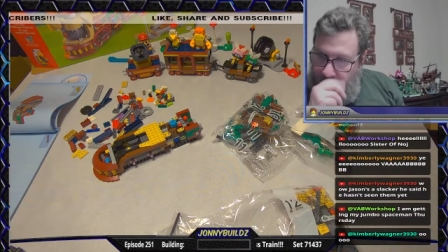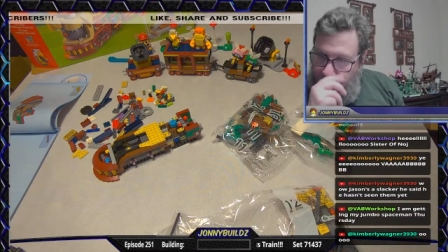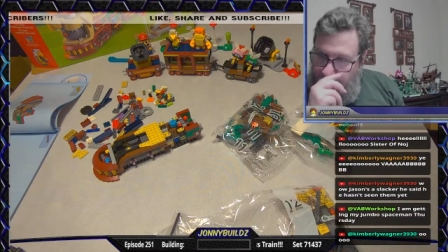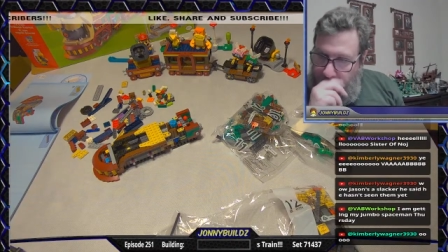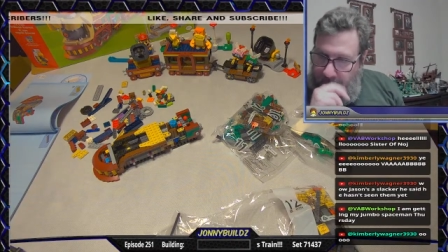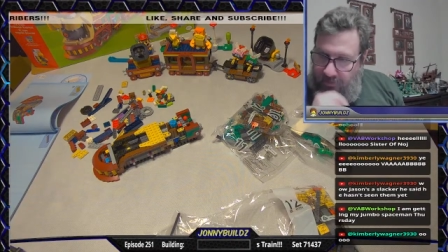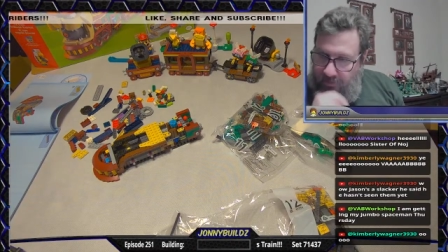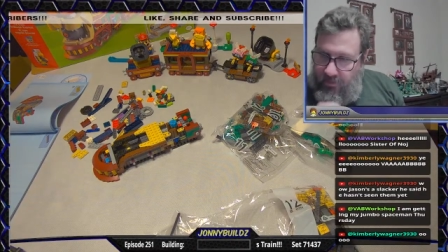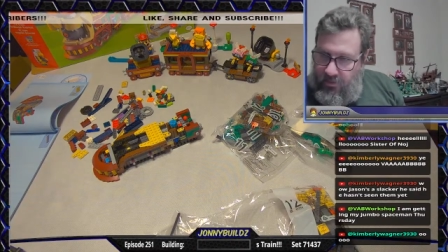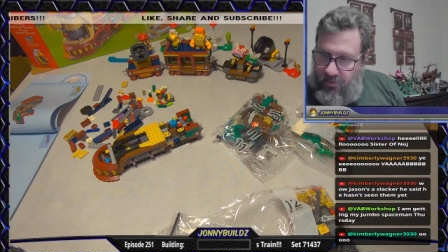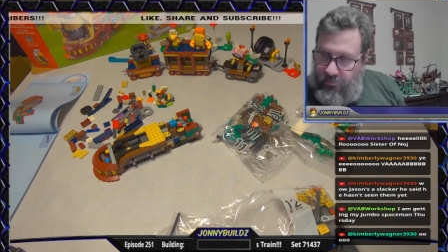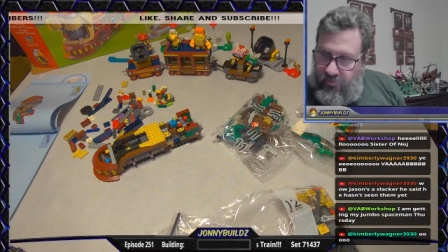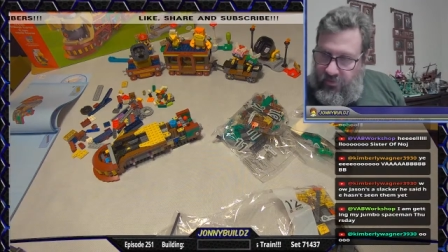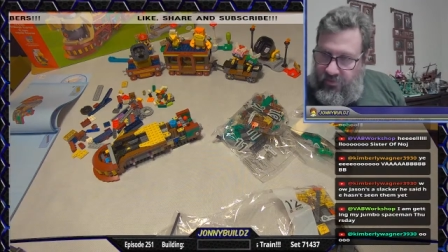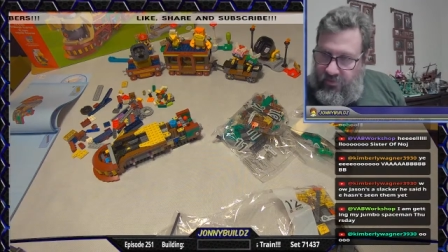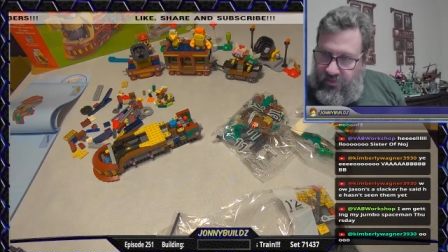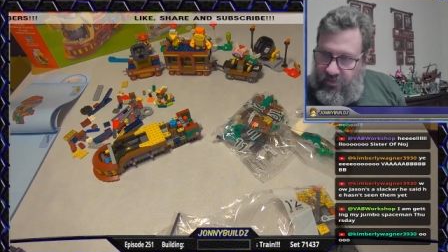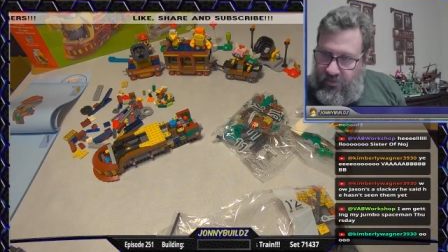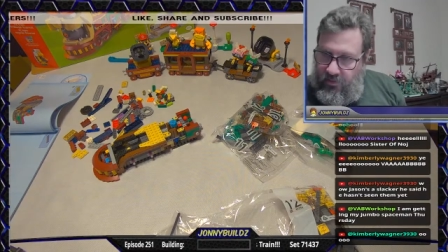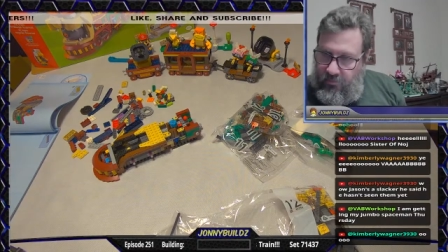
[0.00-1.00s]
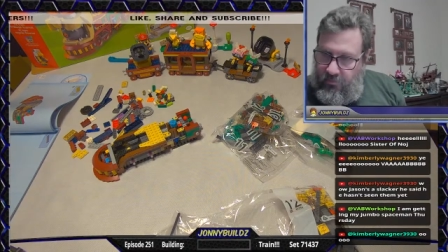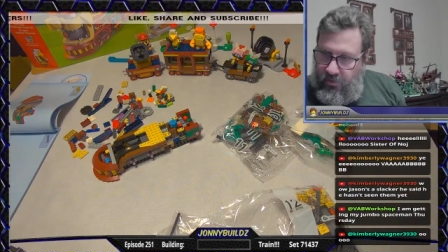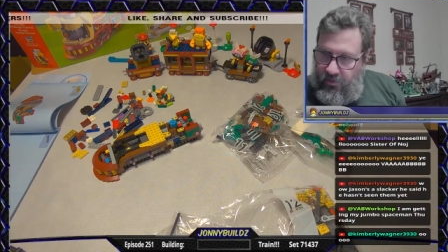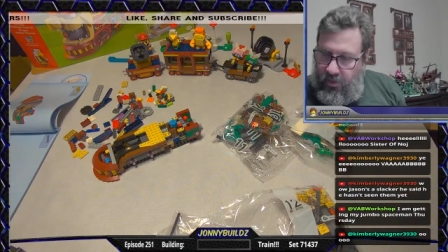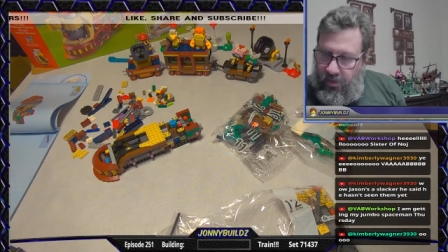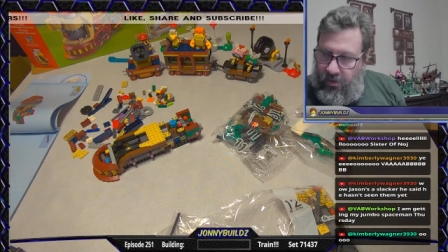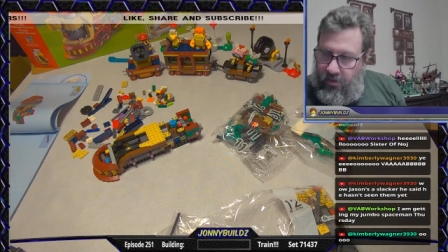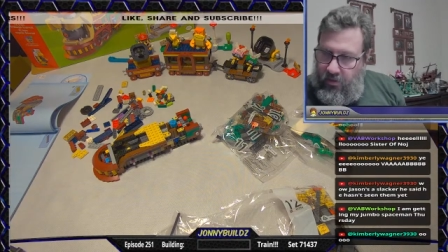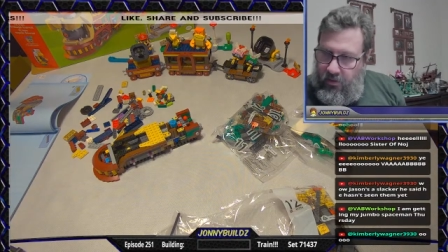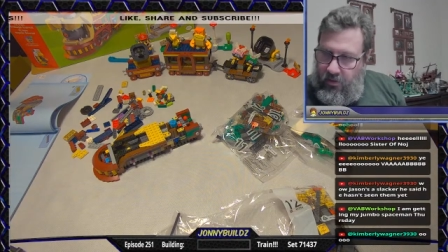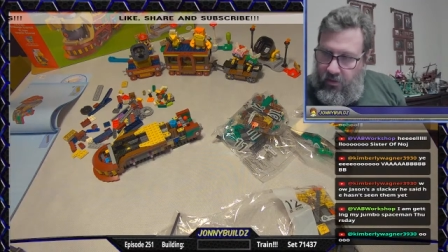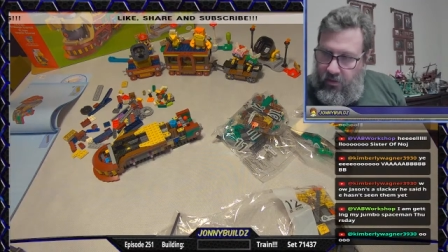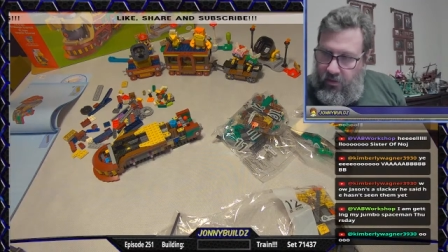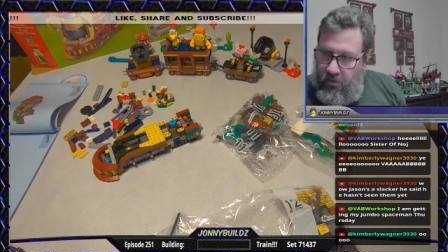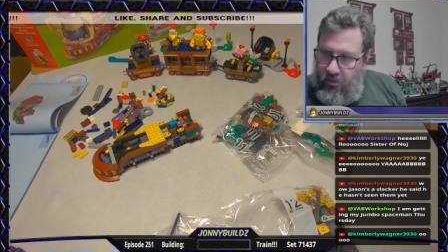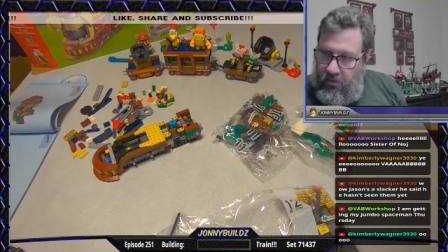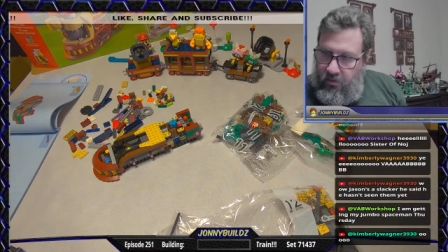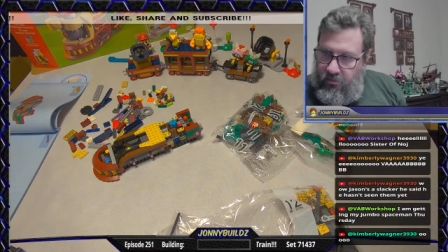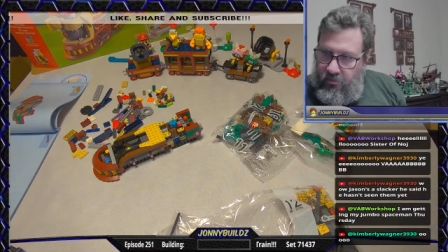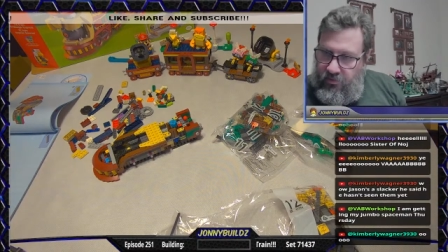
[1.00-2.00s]
hasn't even seen them yet.
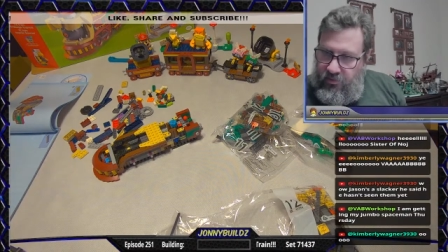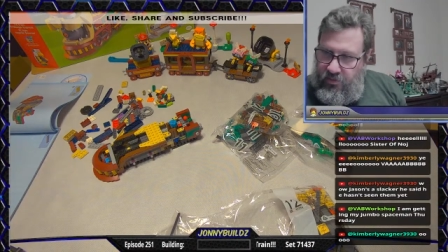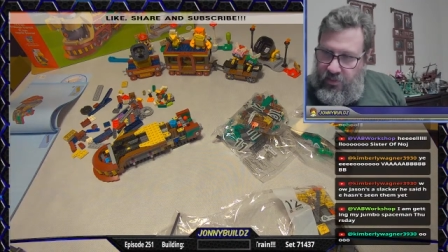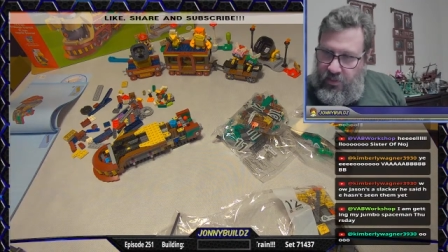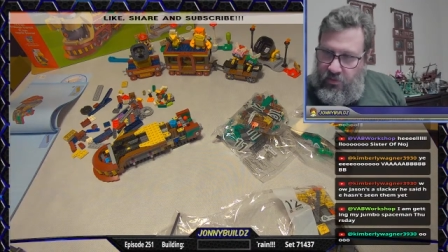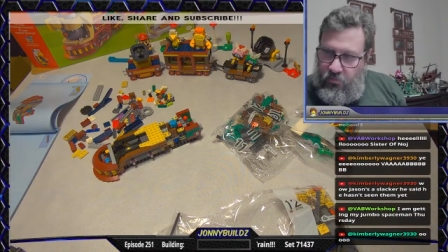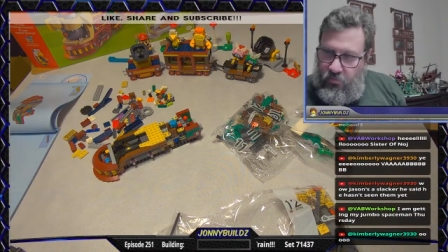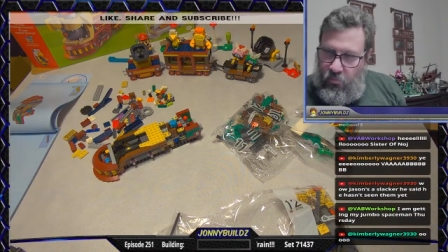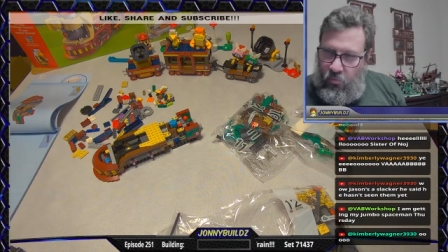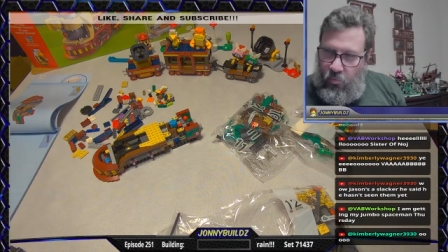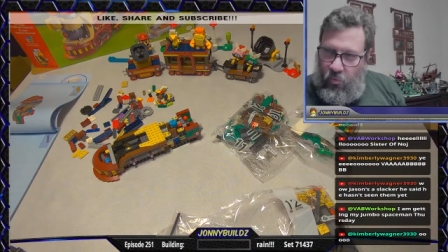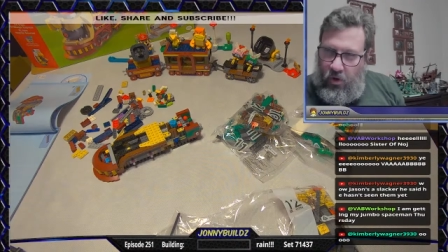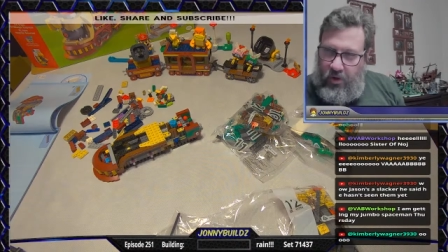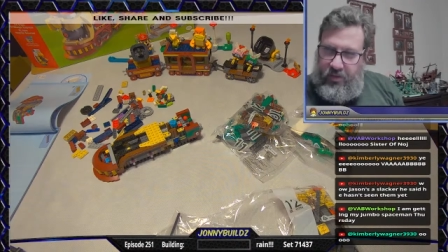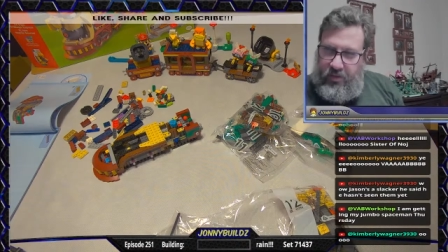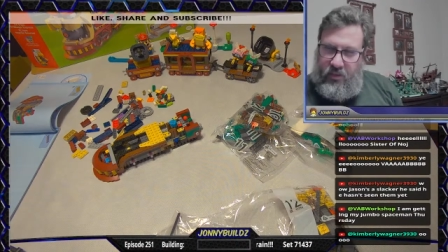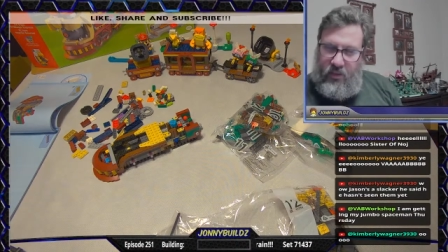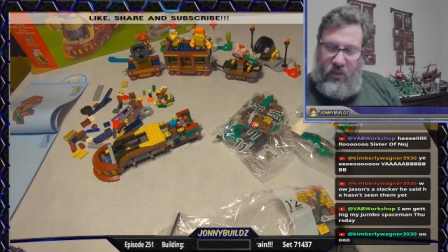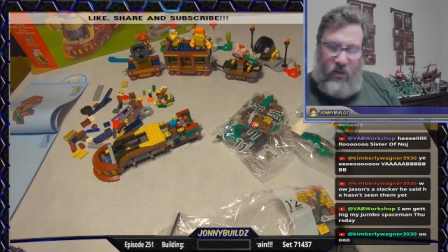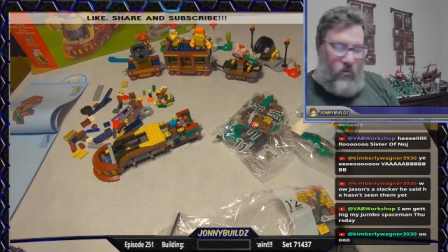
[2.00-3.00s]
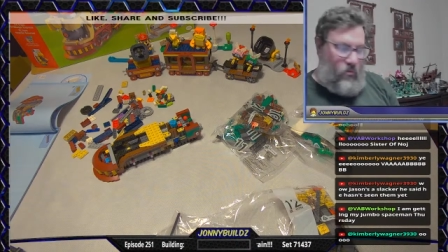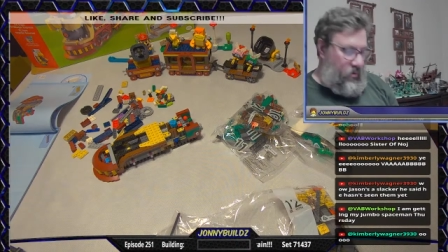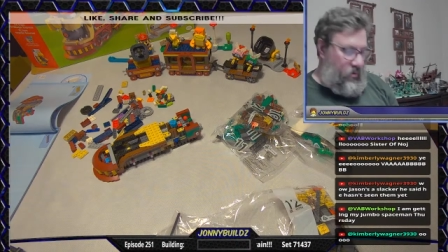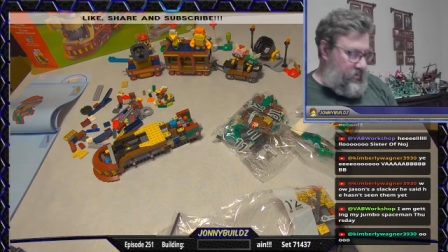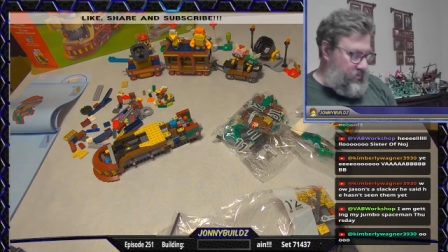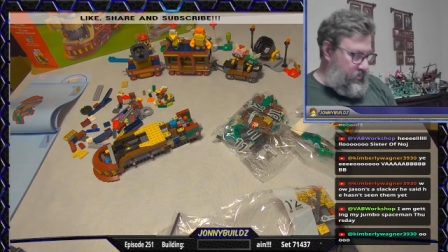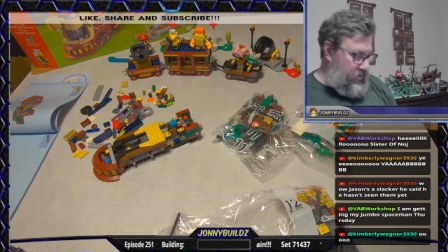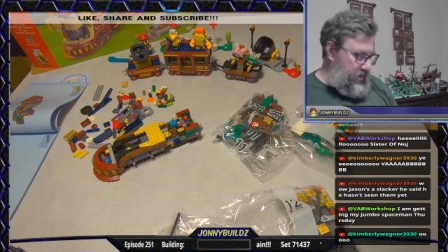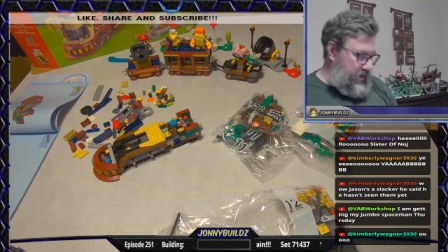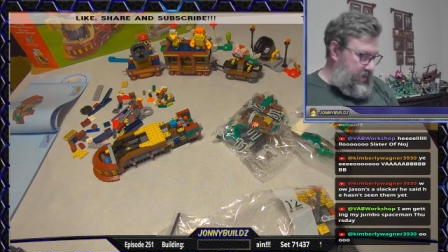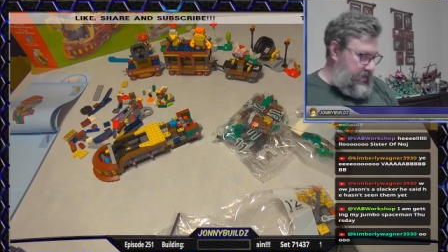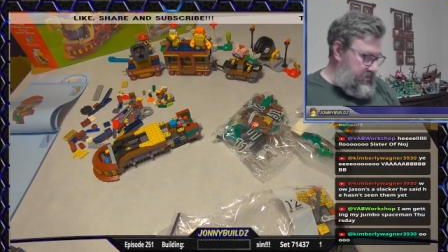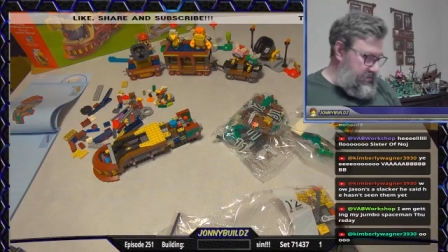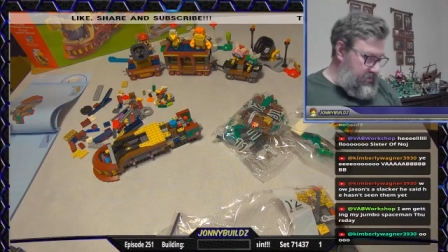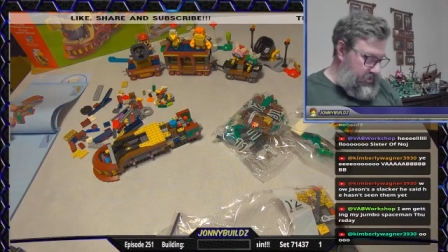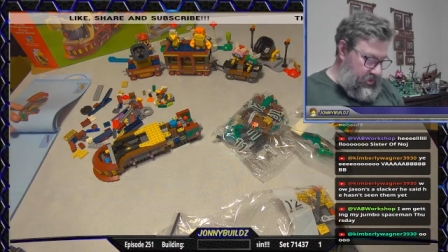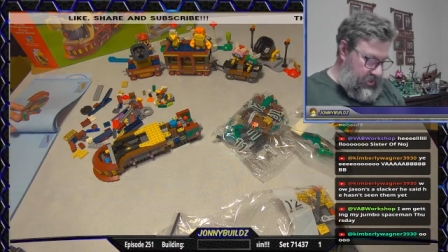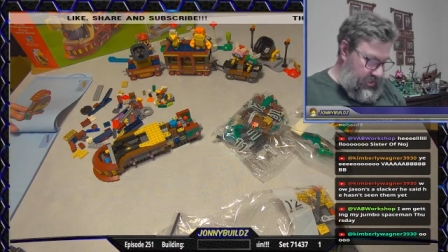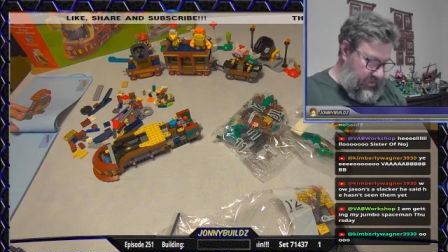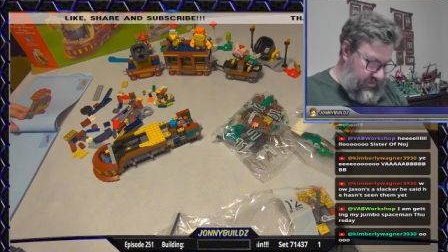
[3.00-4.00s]
Seen what yet? What hasn't
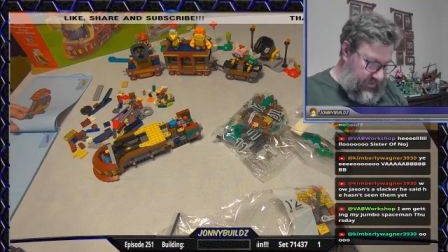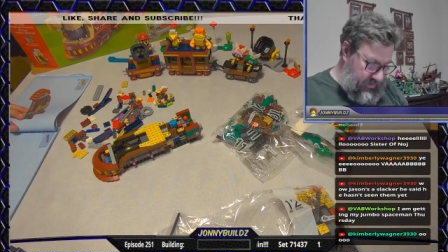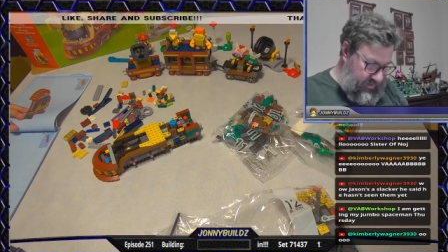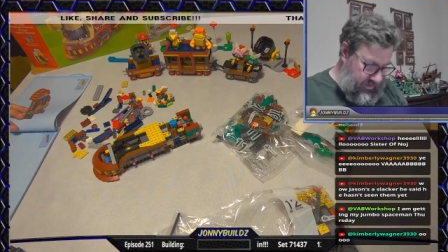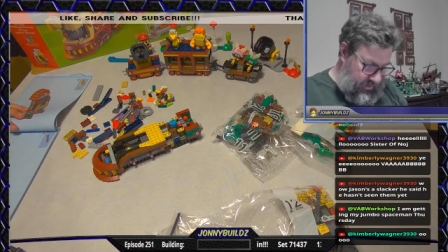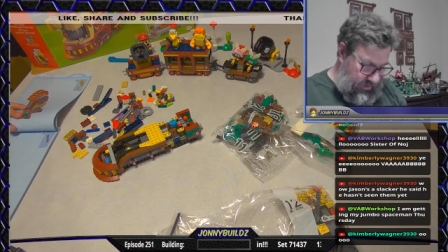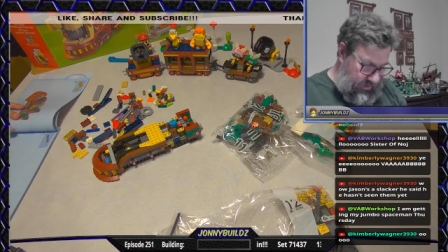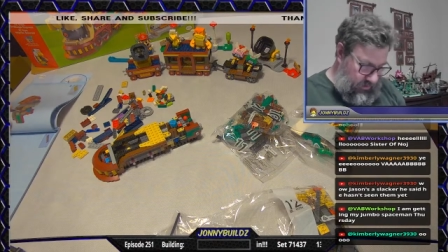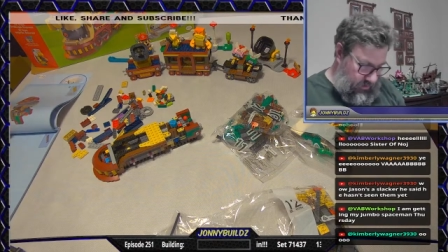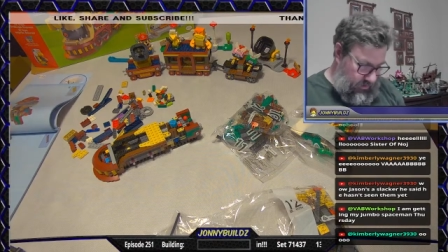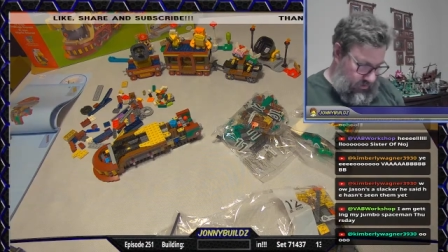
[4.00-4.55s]
Jason seen?